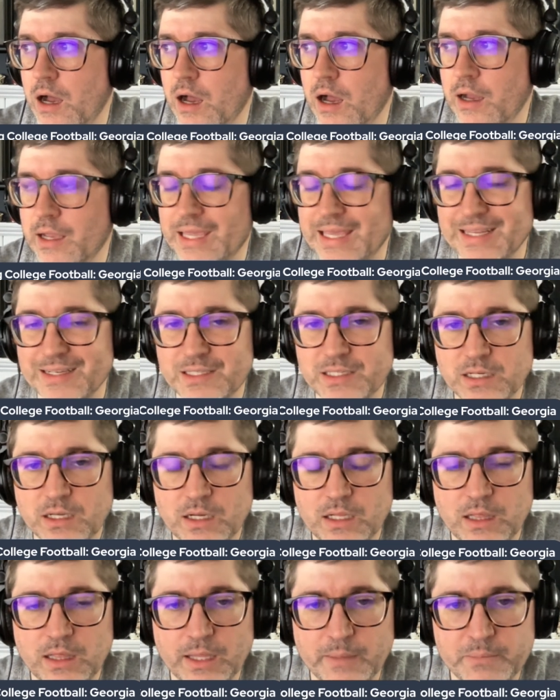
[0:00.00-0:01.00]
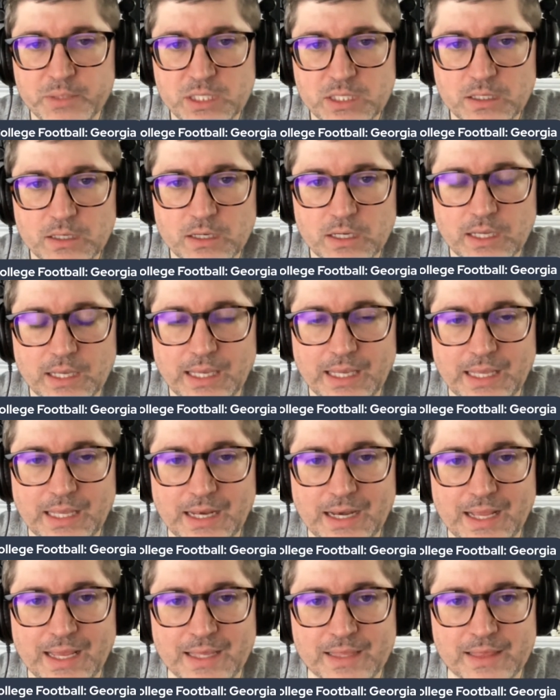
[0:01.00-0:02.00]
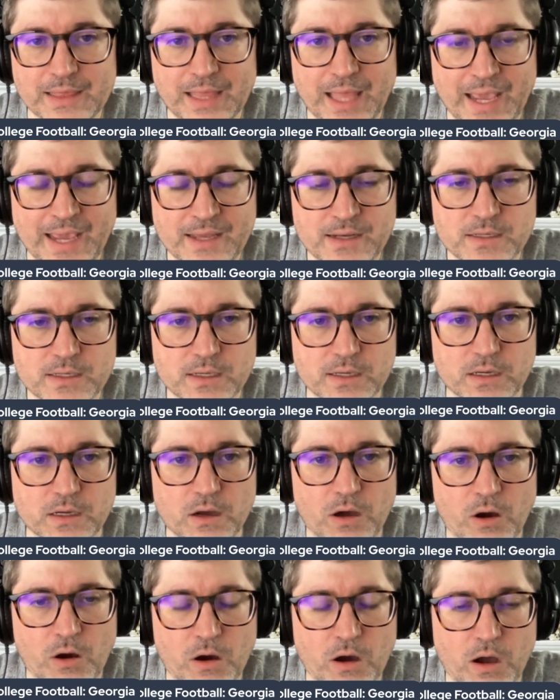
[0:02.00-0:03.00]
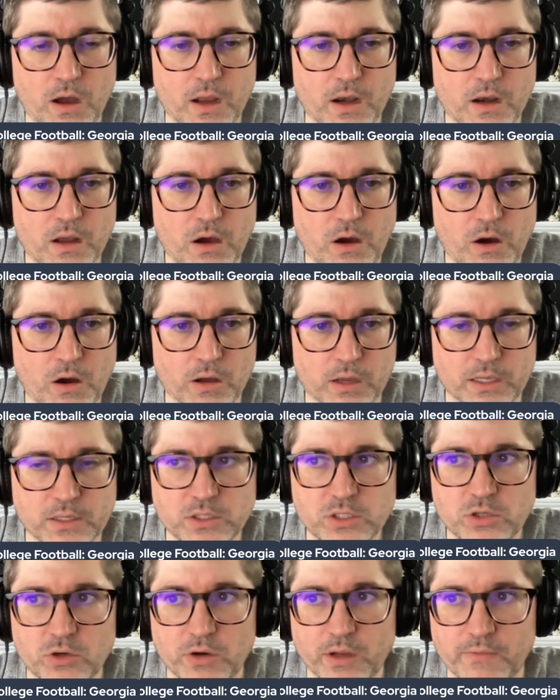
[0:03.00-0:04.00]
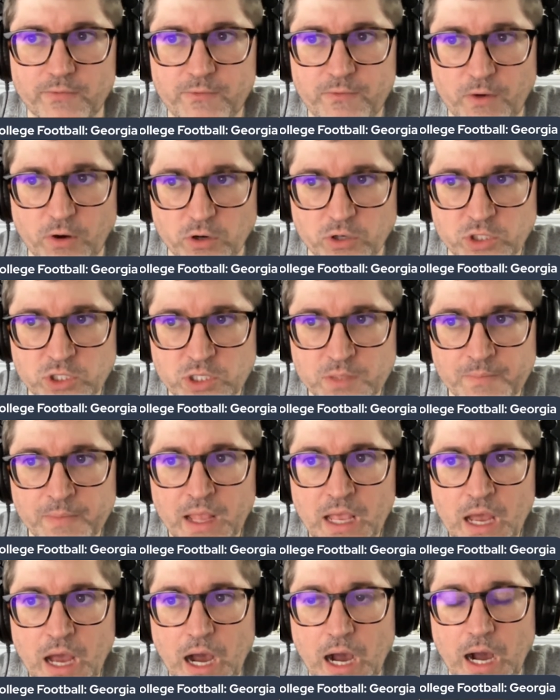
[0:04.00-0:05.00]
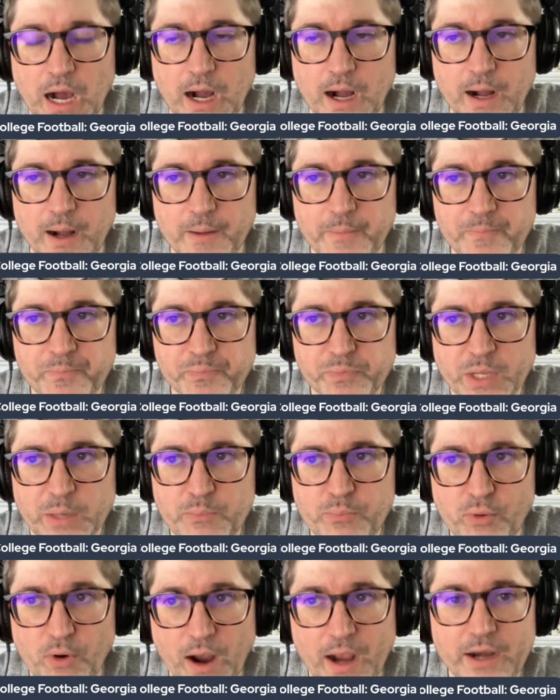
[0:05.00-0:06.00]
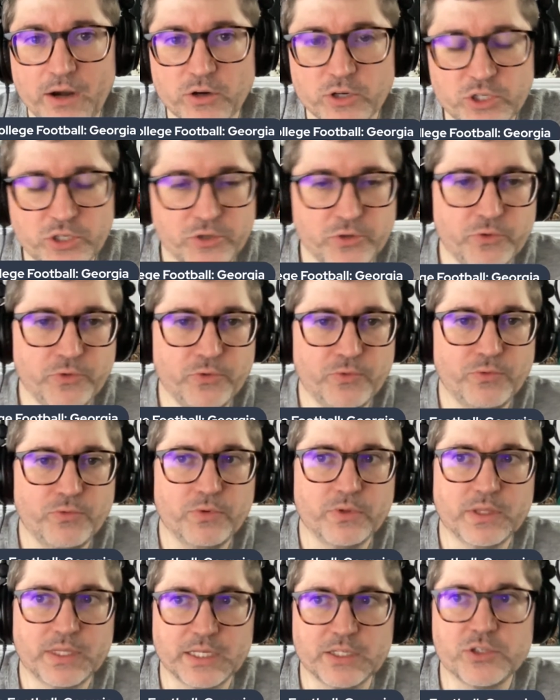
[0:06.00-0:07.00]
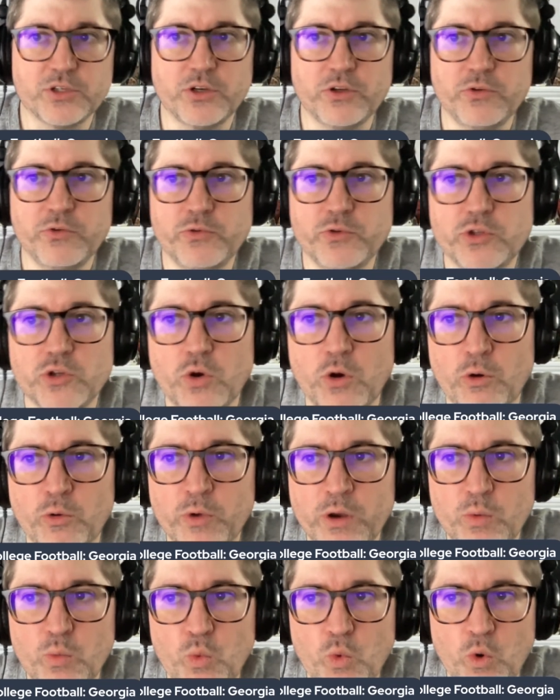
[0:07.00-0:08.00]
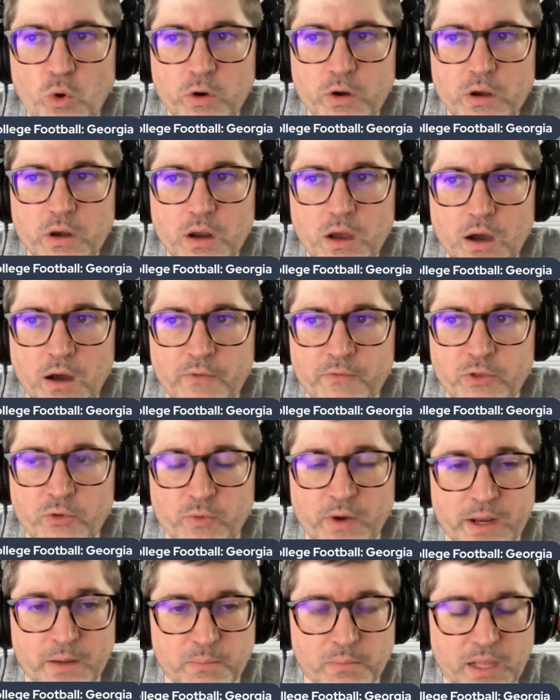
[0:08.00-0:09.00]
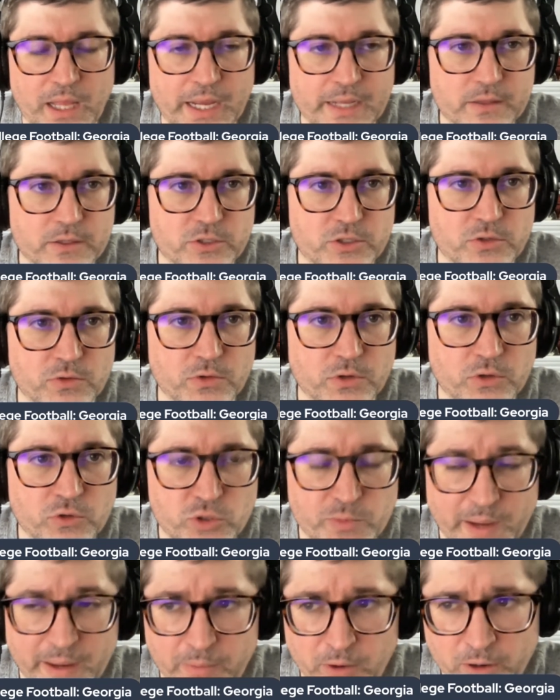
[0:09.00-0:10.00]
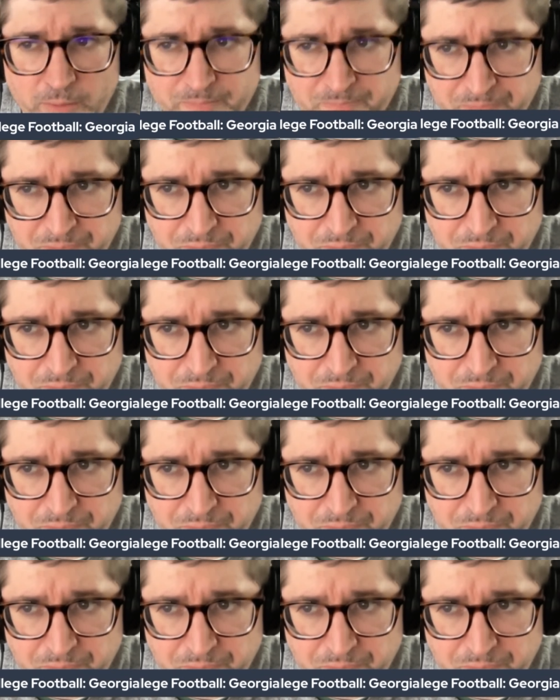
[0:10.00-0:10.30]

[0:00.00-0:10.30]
against Clemson in Atlanta on August 31st. Prior to this news, Owen Warden of the Red and Black, the student newspaper,